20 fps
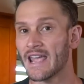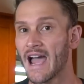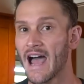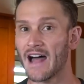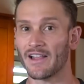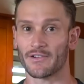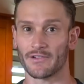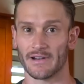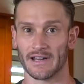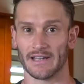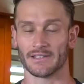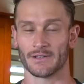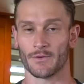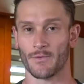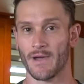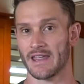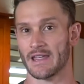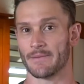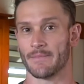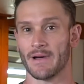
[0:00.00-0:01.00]
calorie to
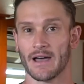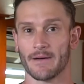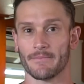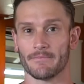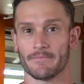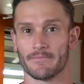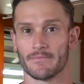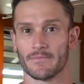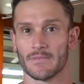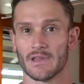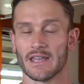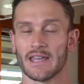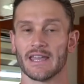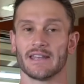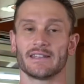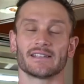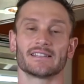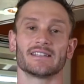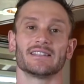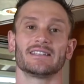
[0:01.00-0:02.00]
wake him up.
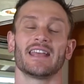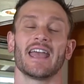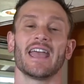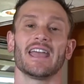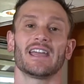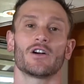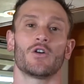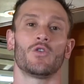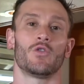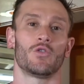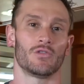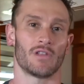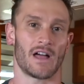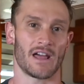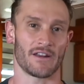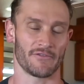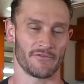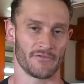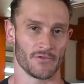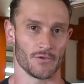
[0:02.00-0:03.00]
It doesn't take a whole
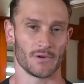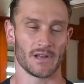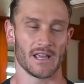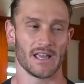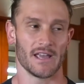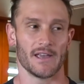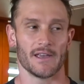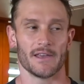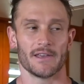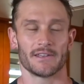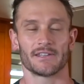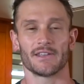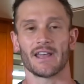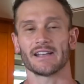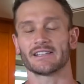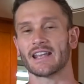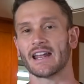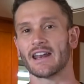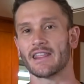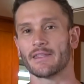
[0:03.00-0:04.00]
lot of food. So
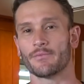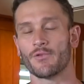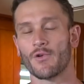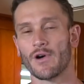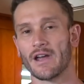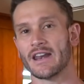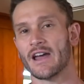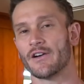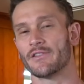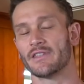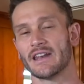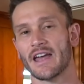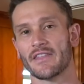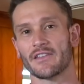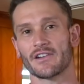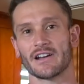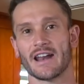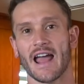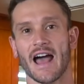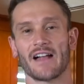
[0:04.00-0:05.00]
that's kind of the point. Now, the
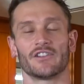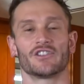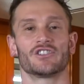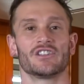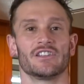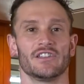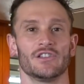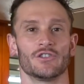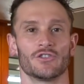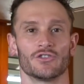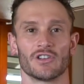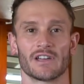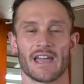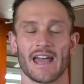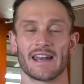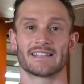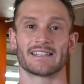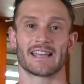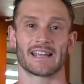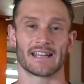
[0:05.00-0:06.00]
another analogy that you can look
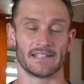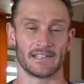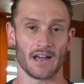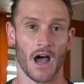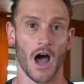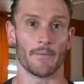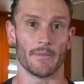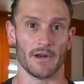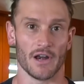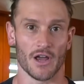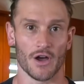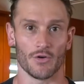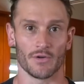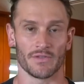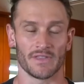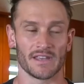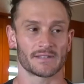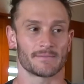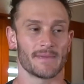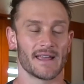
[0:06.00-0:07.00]
at is like a domino,
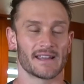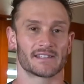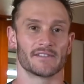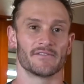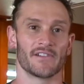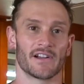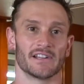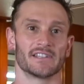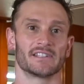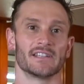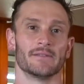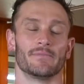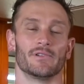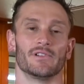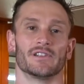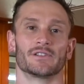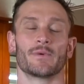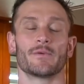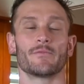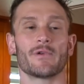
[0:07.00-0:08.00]
and this makes it very
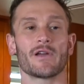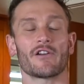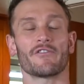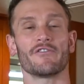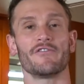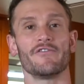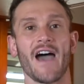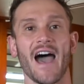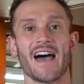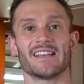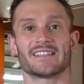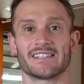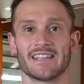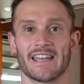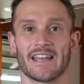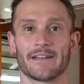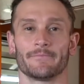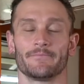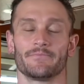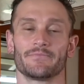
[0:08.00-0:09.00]
simple, is when we are
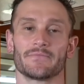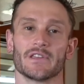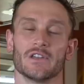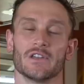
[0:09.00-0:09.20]
fasting,